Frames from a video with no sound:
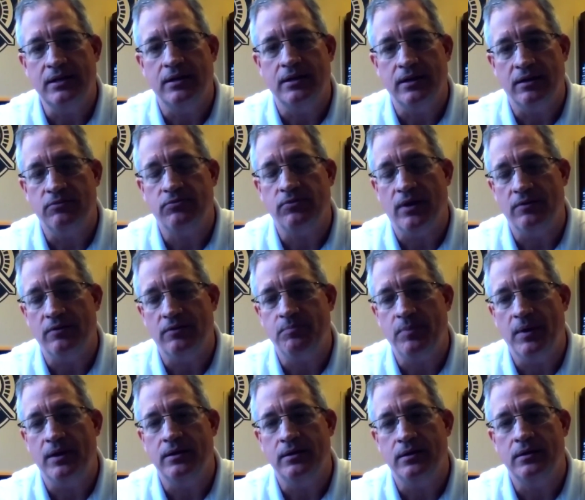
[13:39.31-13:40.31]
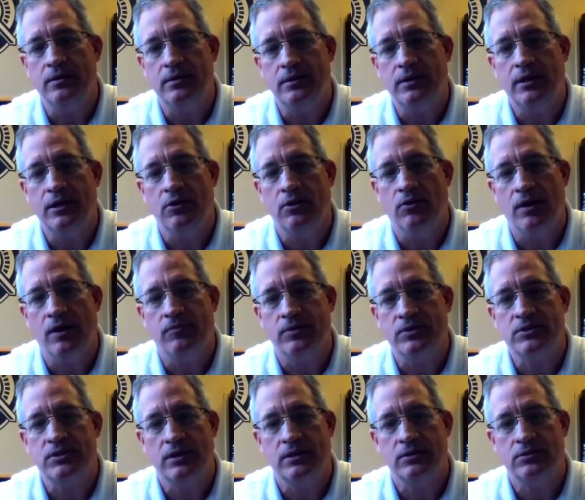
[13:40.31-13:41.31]
and I've I've been here ever
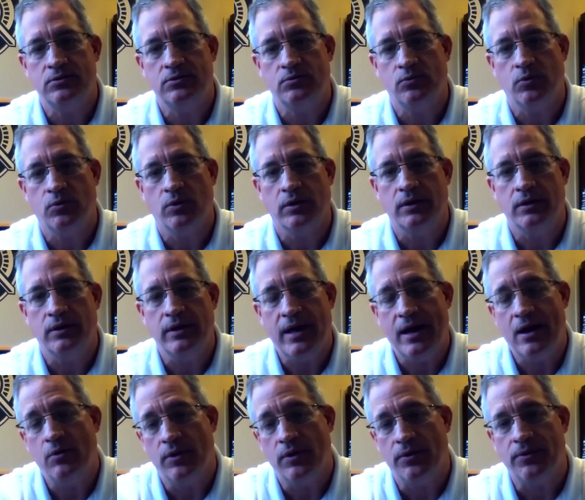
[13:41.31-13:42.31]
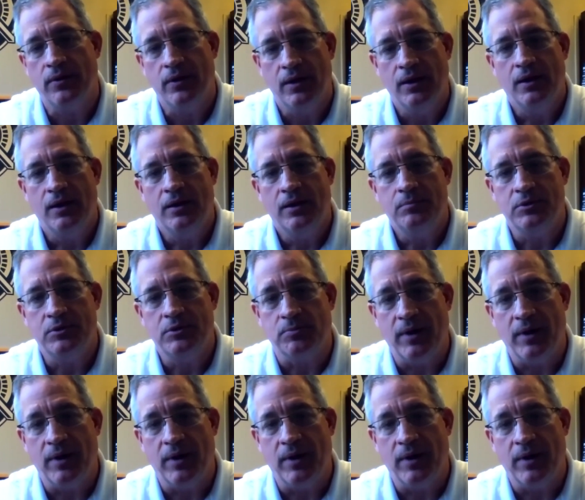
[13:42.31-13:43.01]
since, working now with Mr.